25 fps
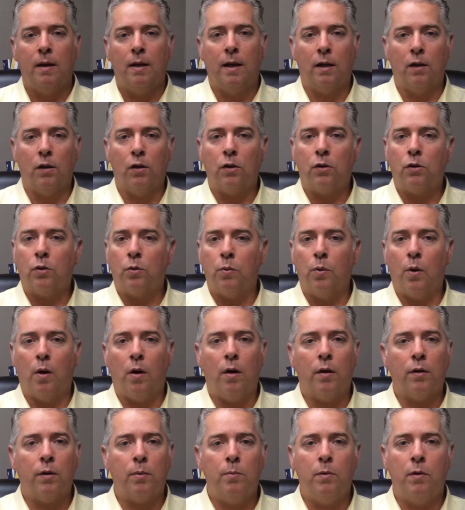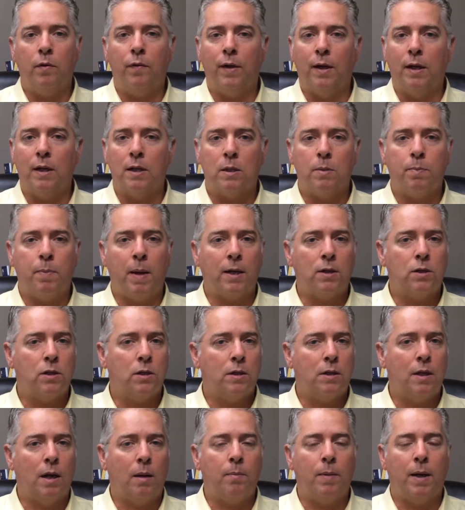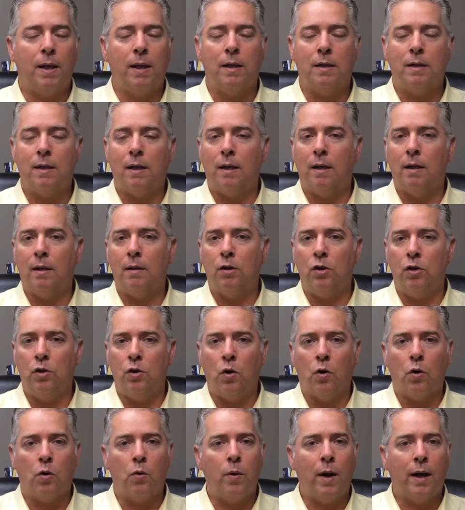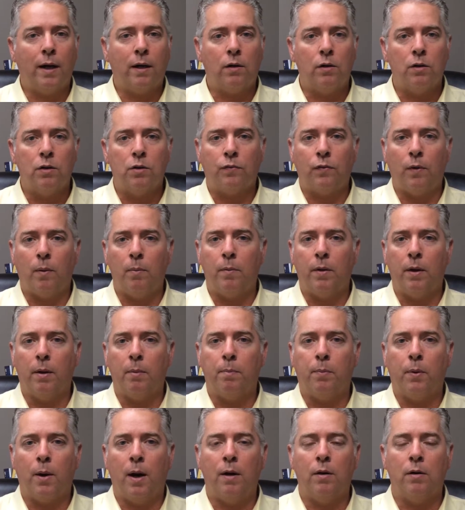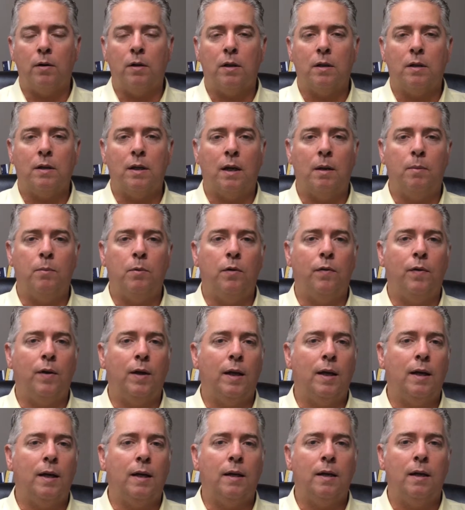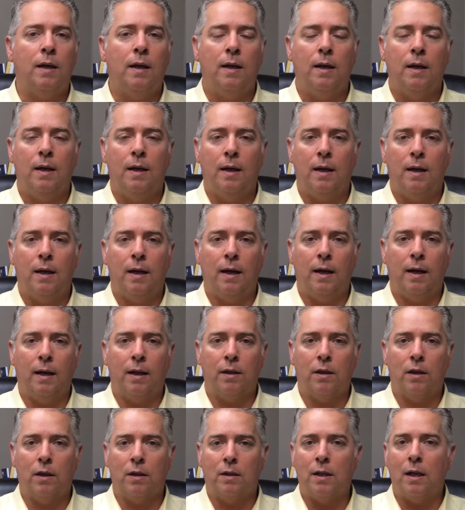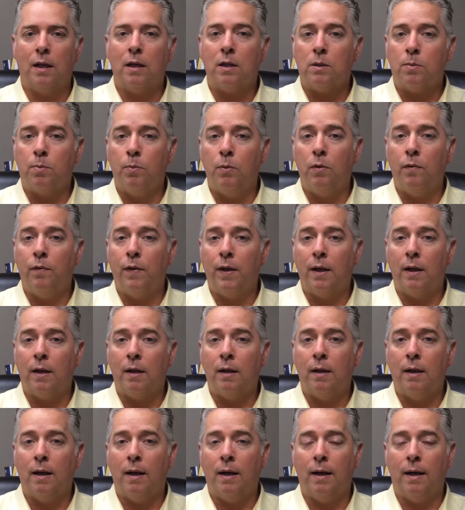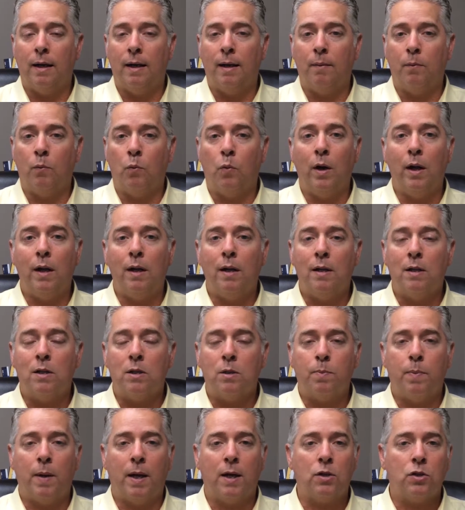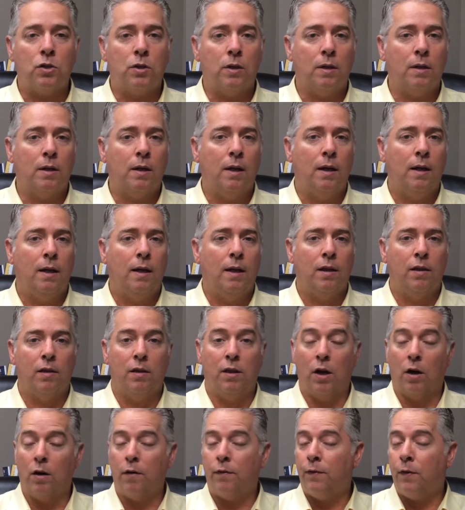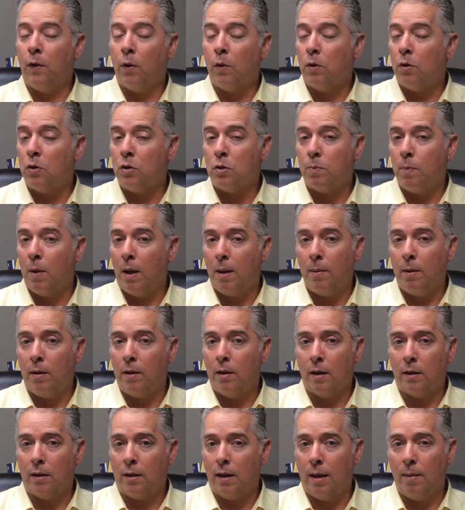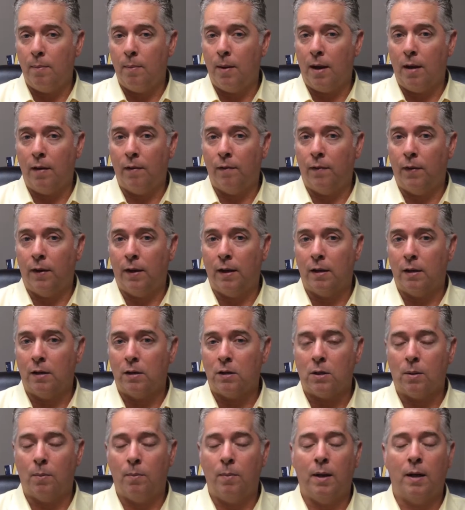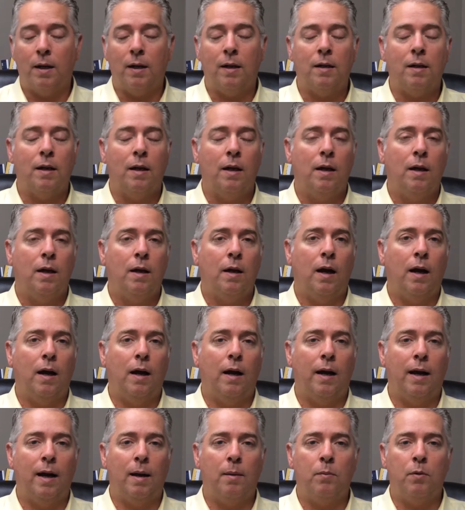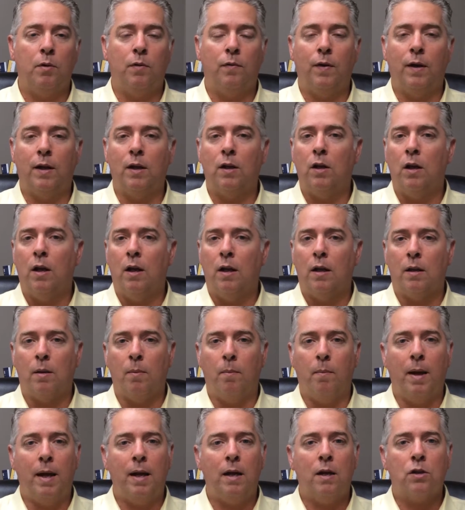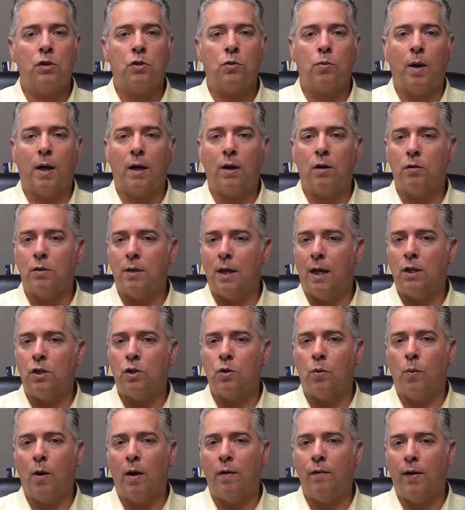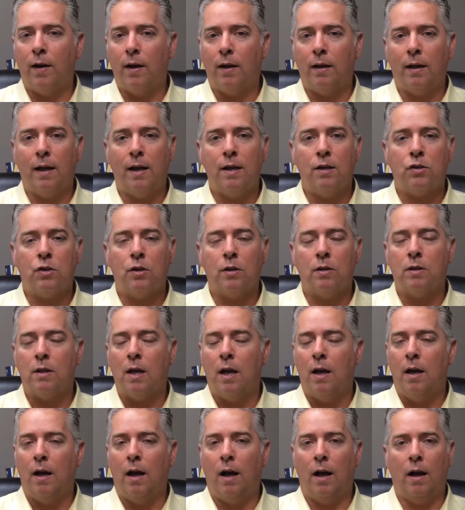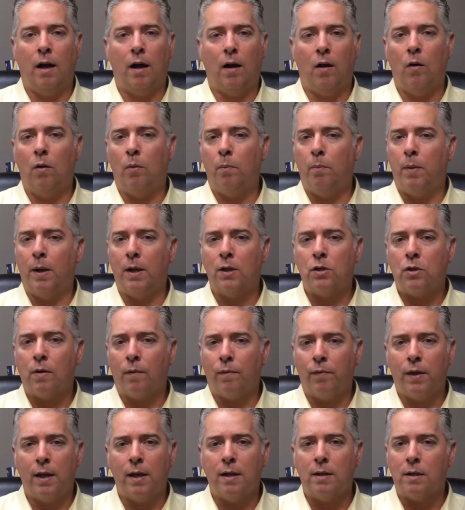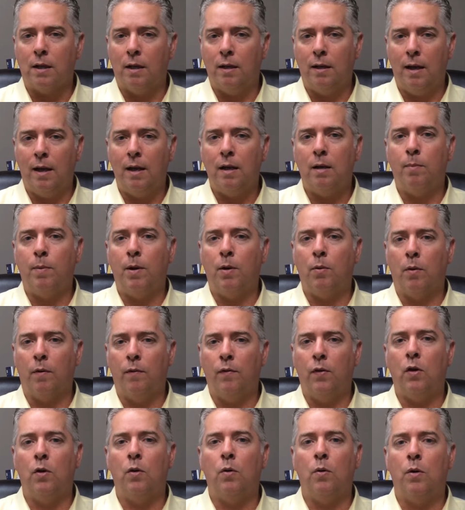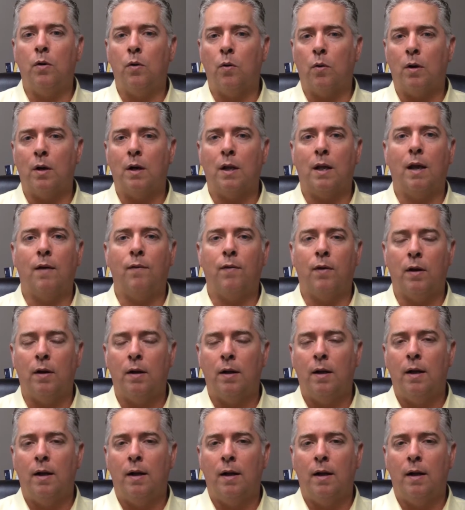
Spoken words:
look through all the move-in inspections done by the tenant, your records from there prior to the tenant moving in, the tenant's move-in written inspection, their photos maybe that they may have submitted and move in, the maintenance records, HOA violations, a whole bunch of things that need to be reviewed in order to give a